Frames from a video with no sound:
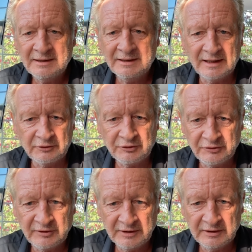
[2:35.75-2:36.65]
The
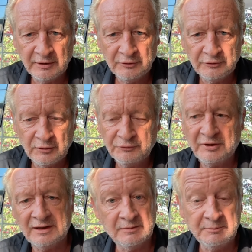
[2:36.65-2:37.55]
electricity goes off.
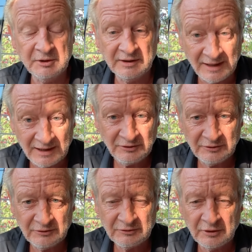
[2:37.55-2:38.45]

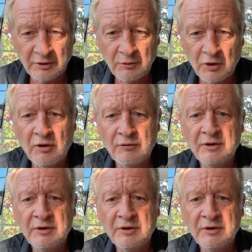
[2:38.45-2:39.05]
Telecommunications go off.